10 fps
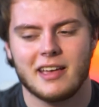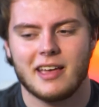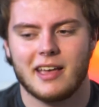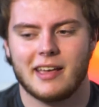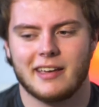
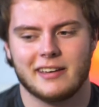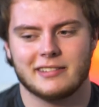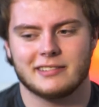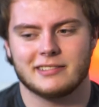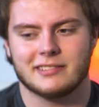
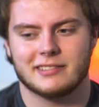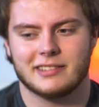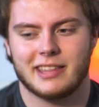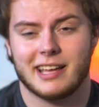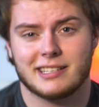and
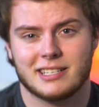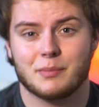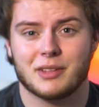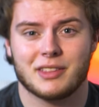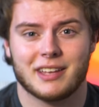that's
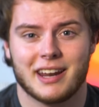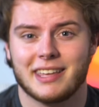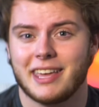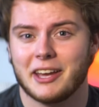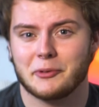something that I
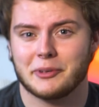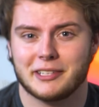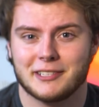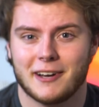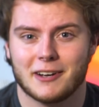can't really
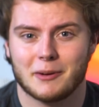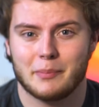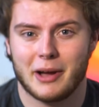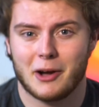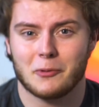talk
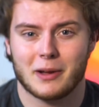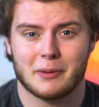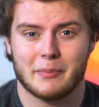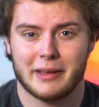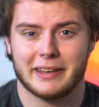about
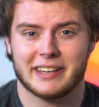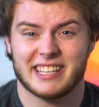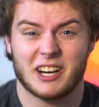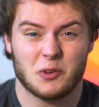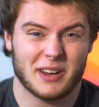recommending because
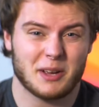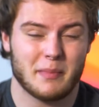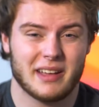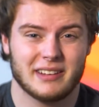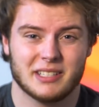I don't
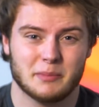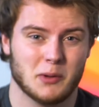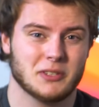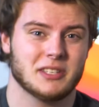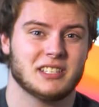recommend
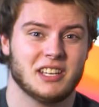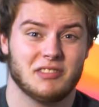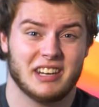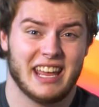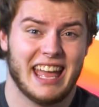most of the stuff
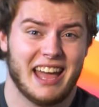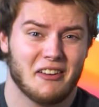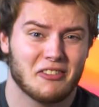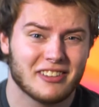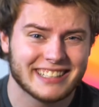that I
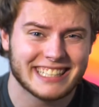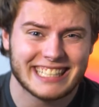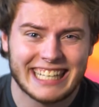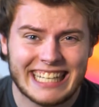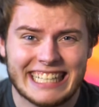have.
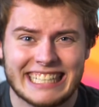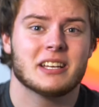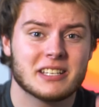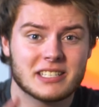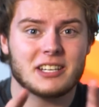
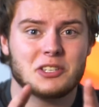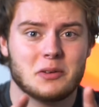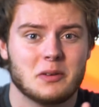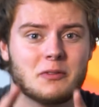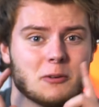Stay
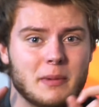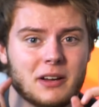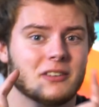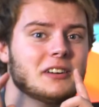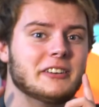tuned for
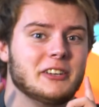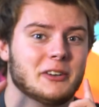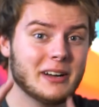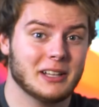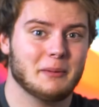better audio,
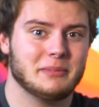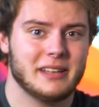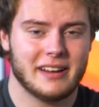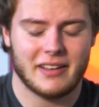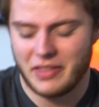I'll
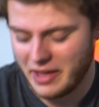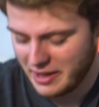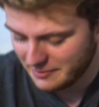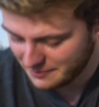update on that.